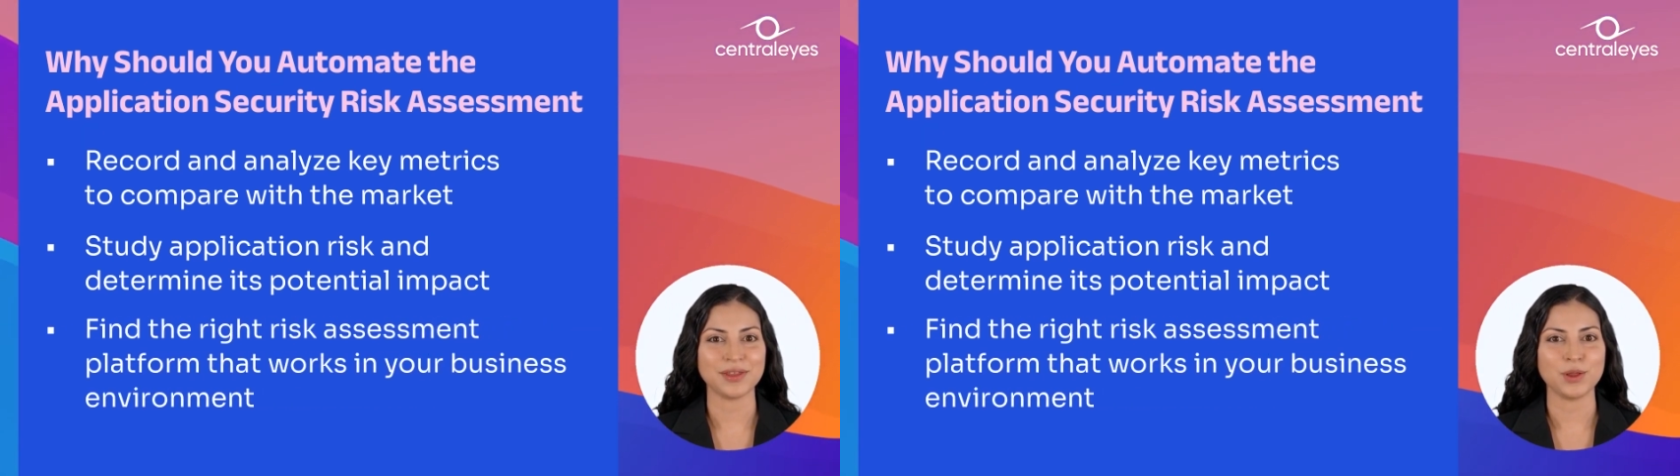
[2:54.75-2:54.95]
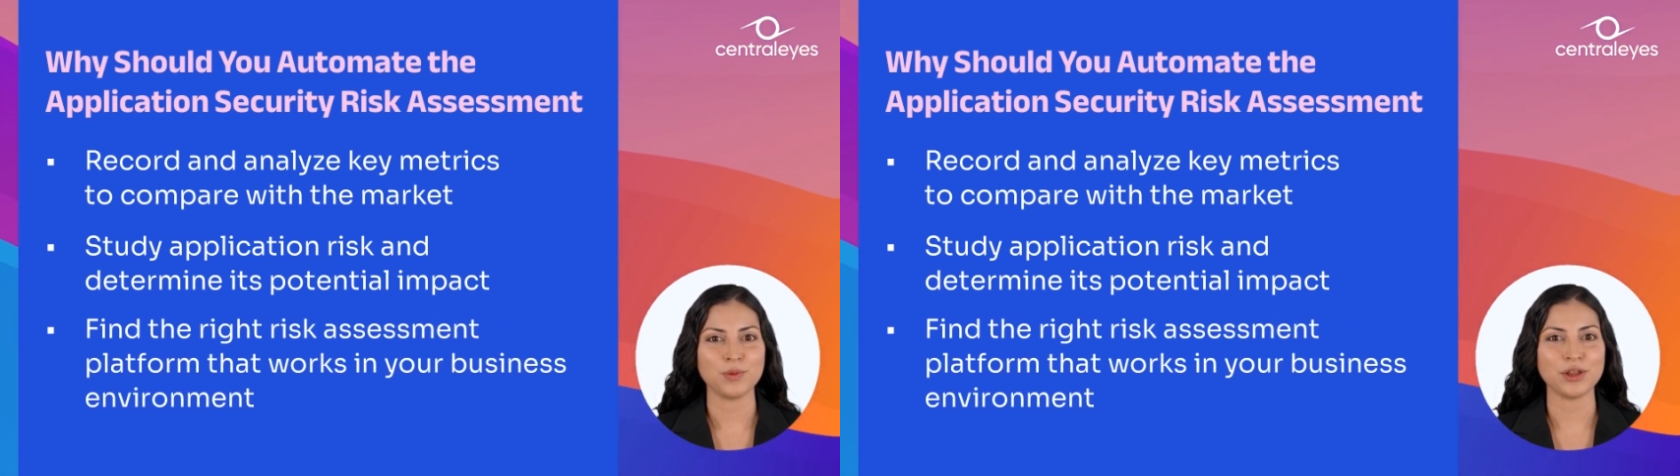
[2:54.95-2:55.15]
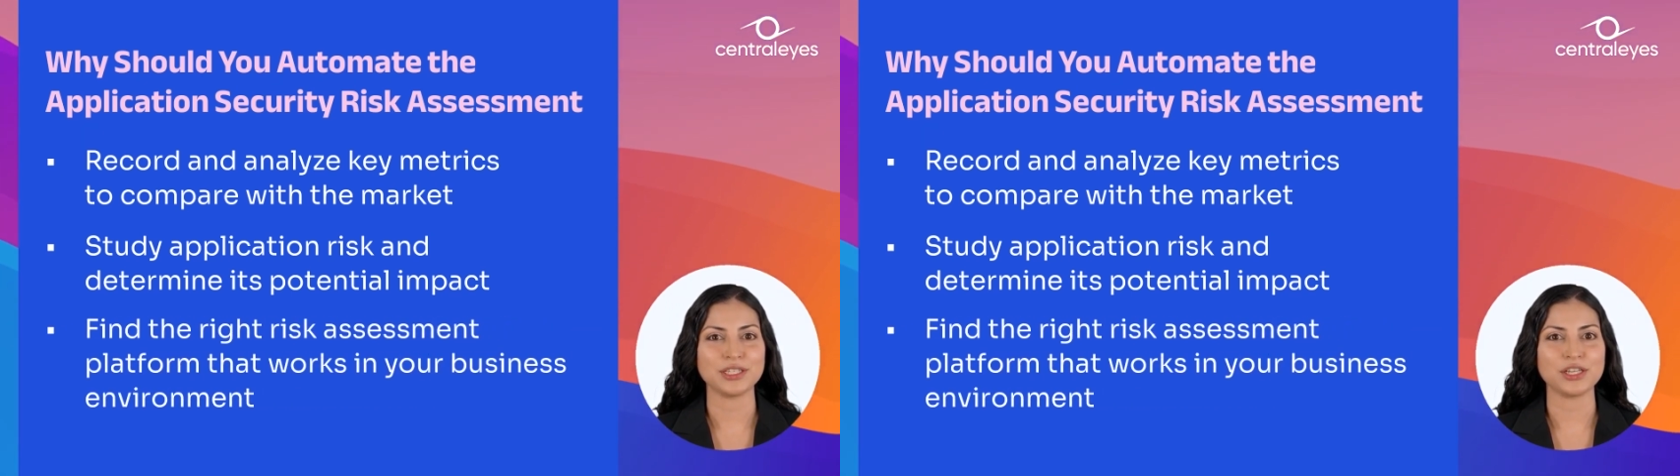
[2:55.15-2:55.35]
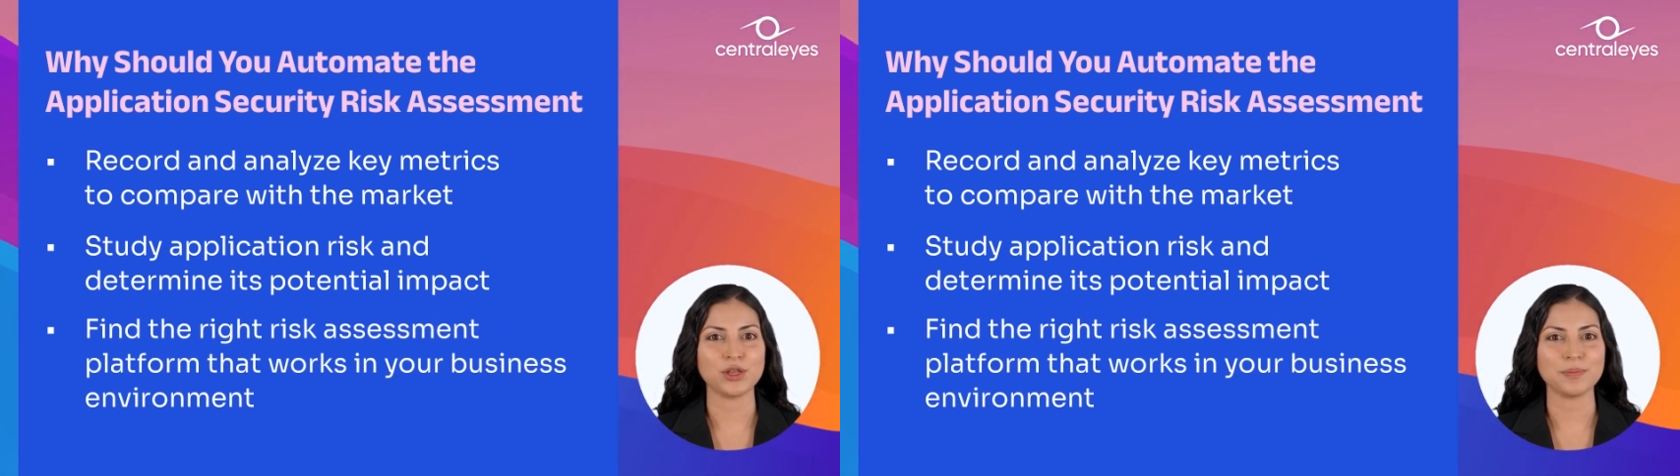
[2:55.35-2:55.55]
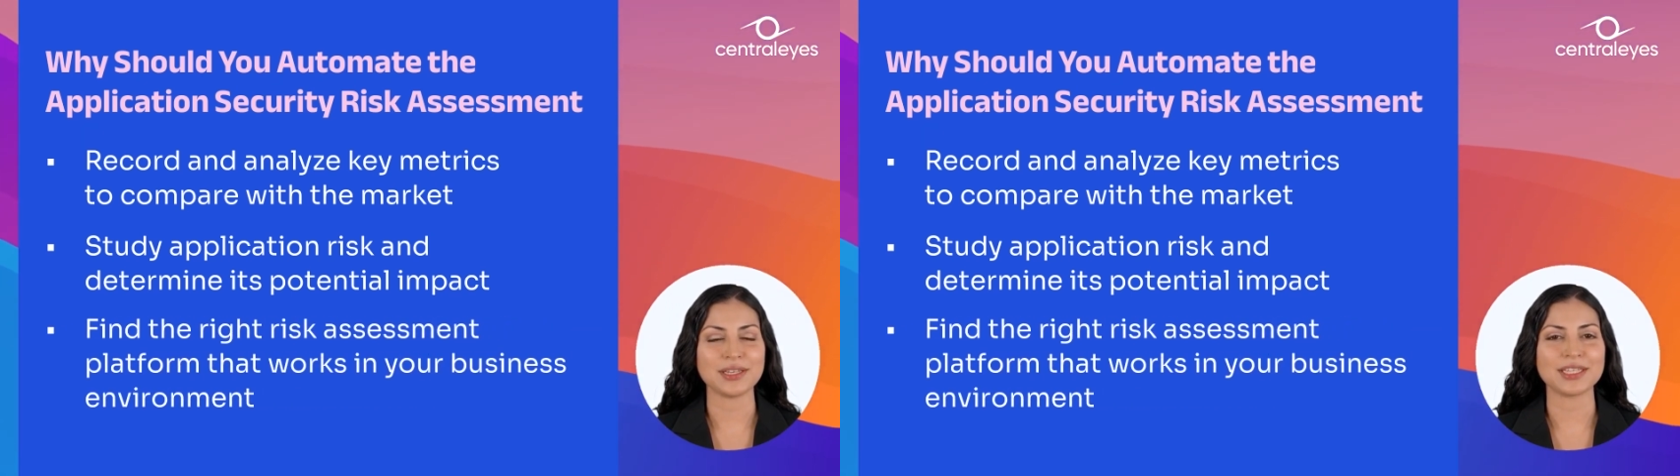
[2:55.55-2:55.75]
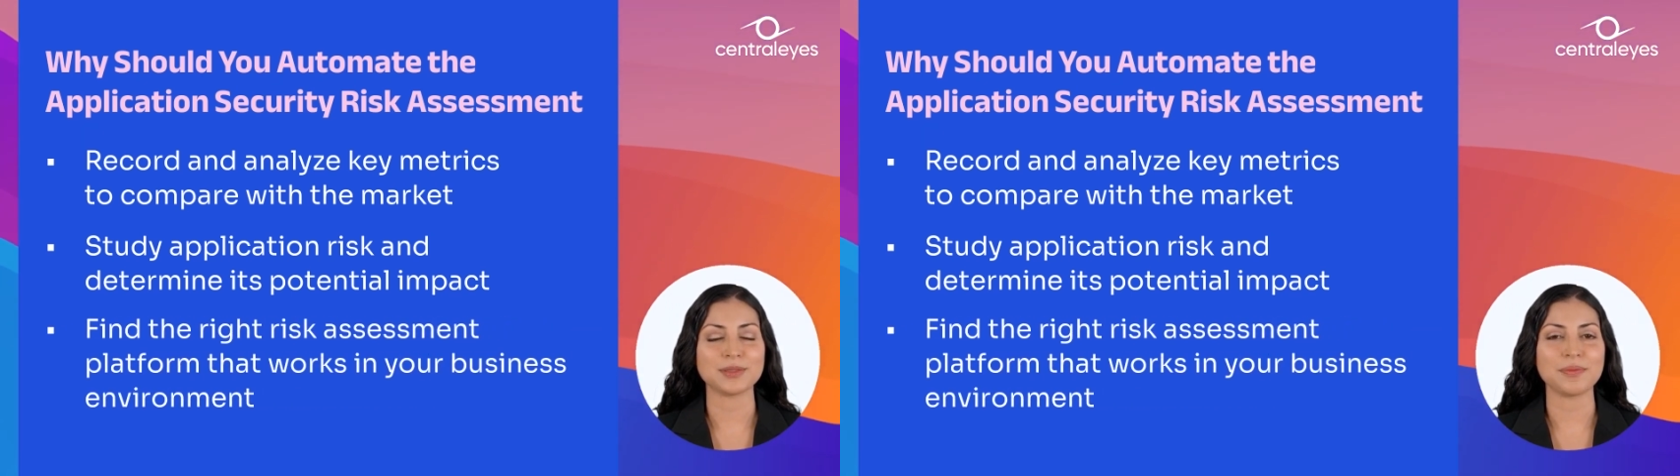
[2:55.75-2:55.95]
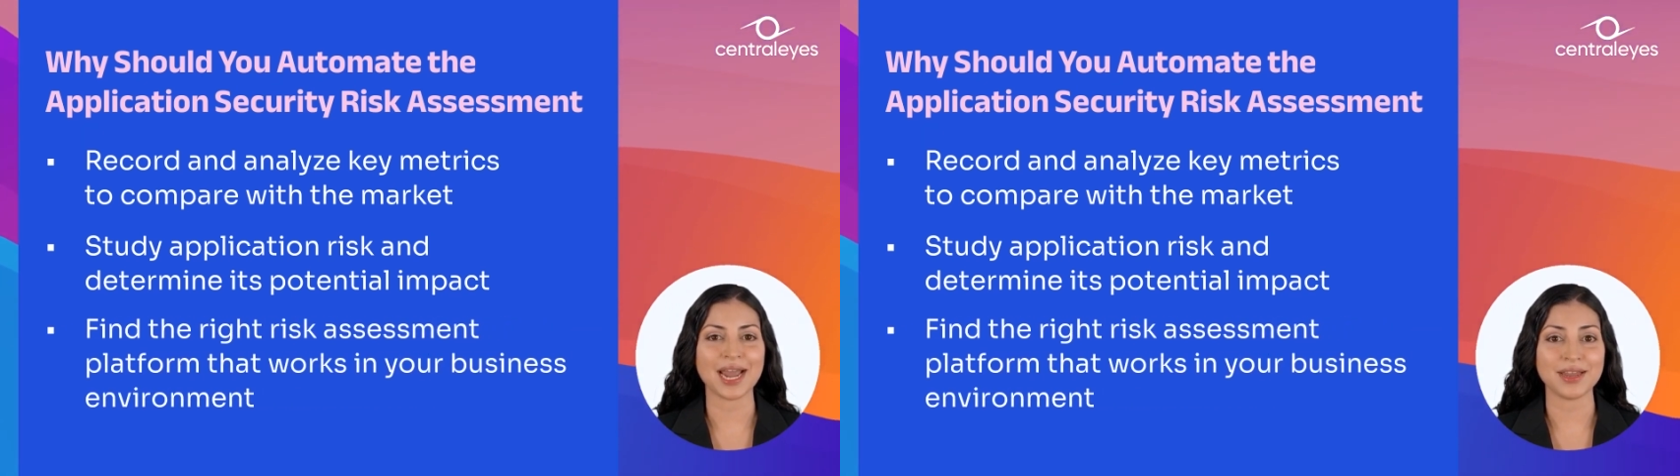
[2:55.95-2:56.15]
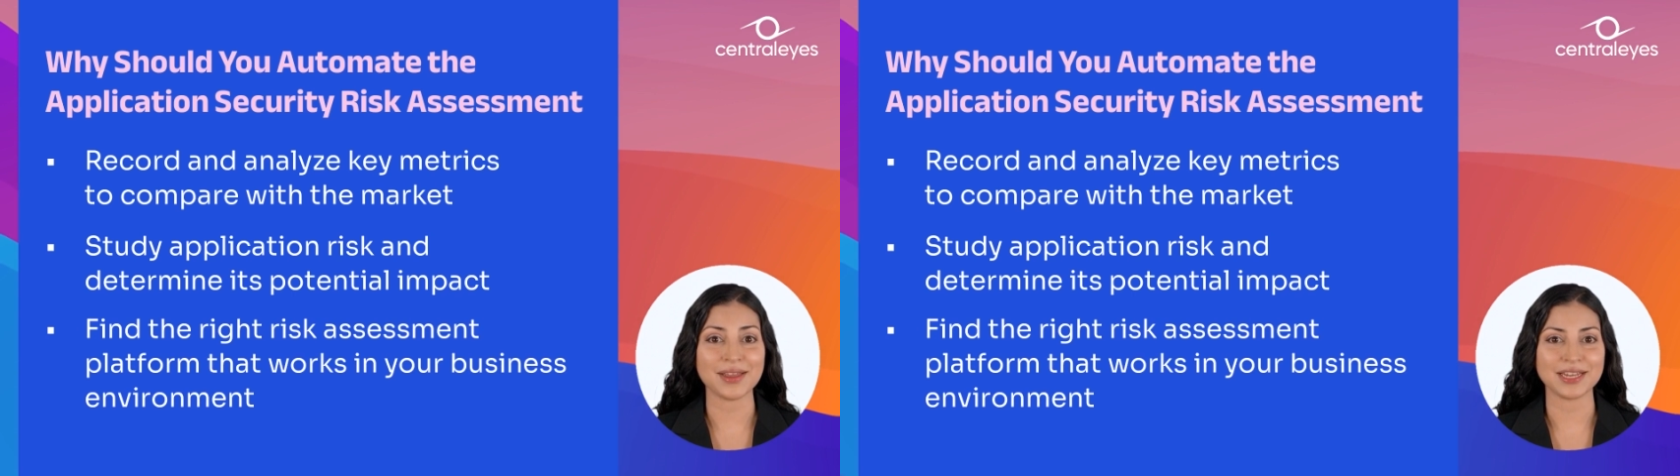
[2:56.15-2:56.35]
that works in your business
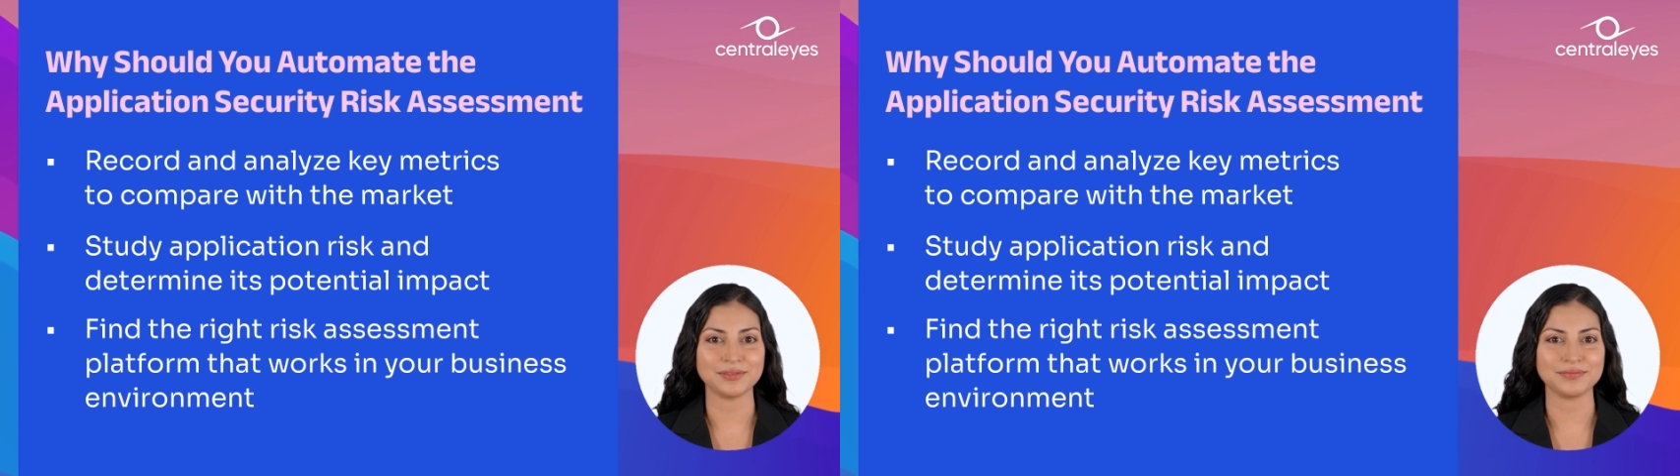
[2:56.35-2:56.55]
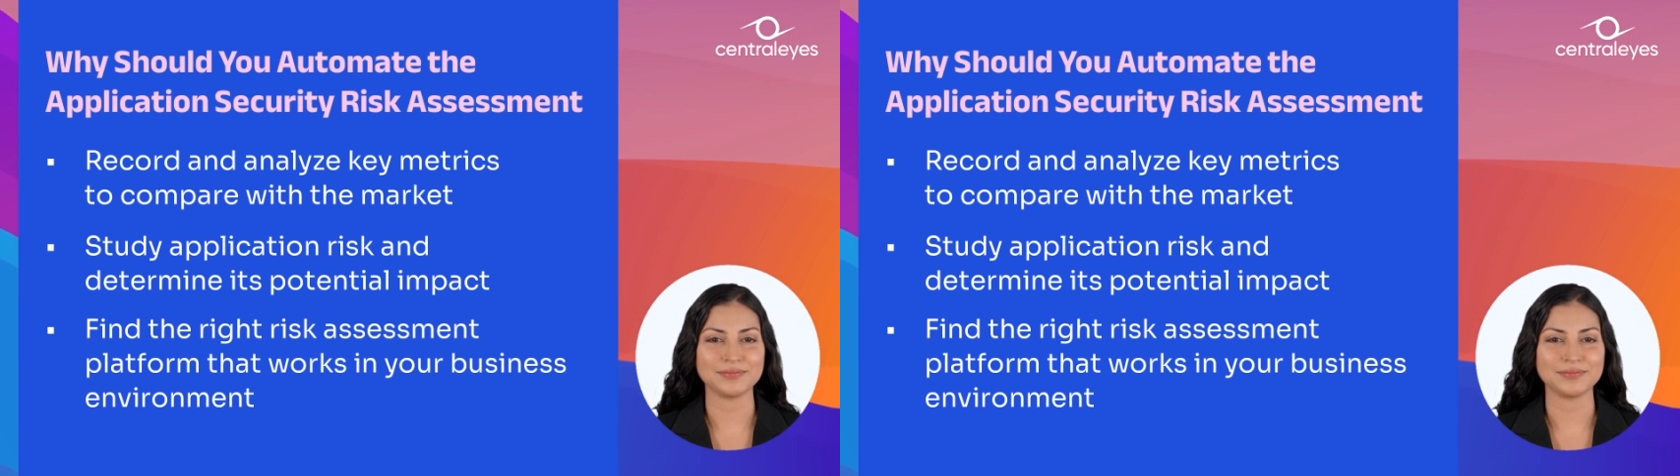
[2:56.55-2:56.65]
environment.